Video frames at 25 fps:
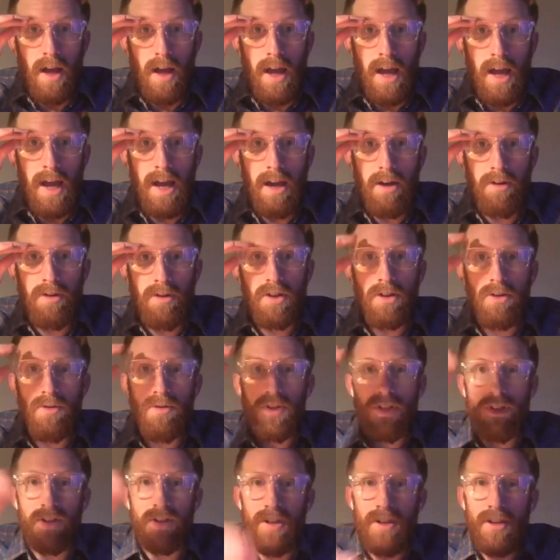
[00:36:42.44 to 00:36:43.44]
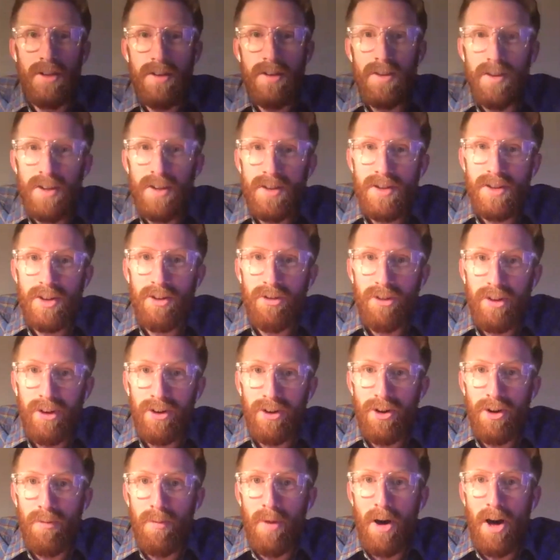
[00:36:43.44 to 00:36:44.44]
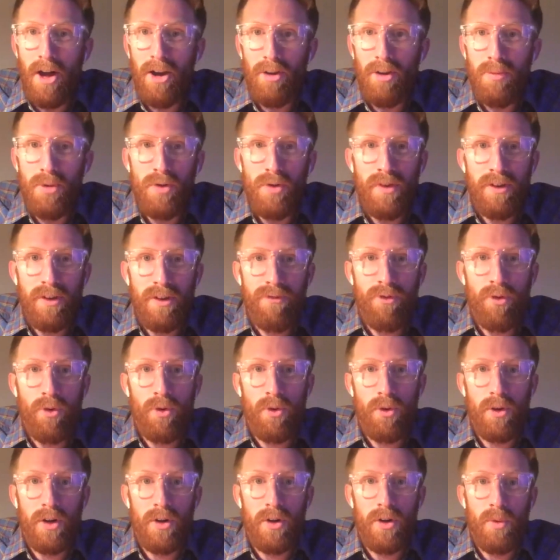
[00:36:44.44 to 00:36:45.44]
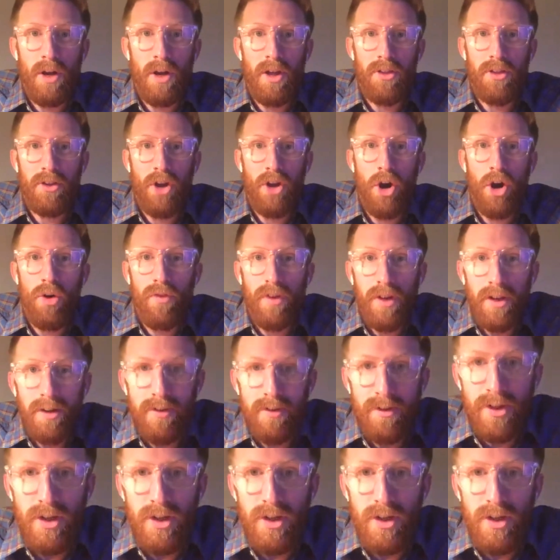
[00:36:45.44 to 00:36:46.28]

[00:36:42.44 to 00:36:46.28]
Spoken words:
How do you see this clinical model moving forward with COVID?